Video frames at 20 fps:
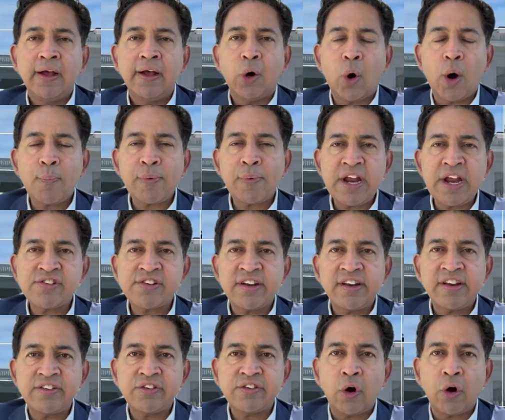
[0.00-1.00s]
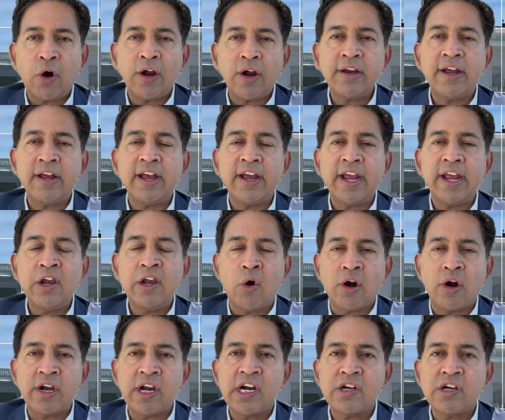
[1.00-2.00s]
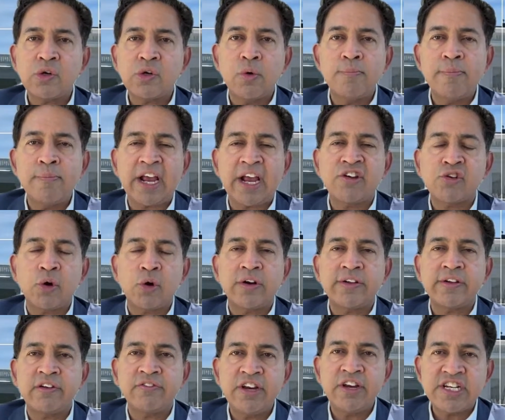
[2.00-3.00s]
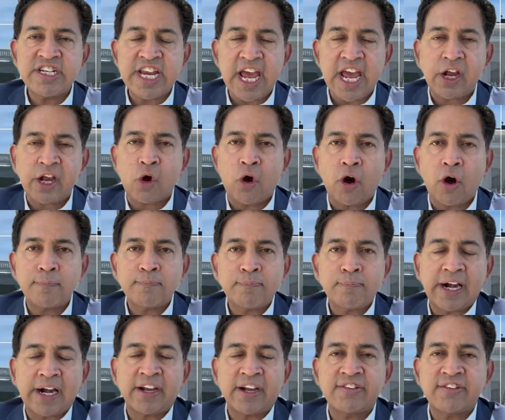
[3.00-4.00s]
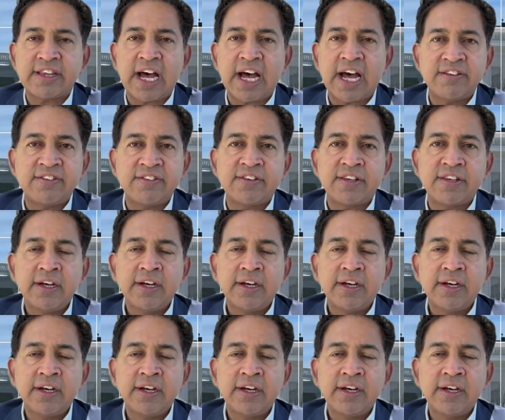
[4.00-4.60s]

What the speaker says: operation is on in order to make sure that we take on Pakistan's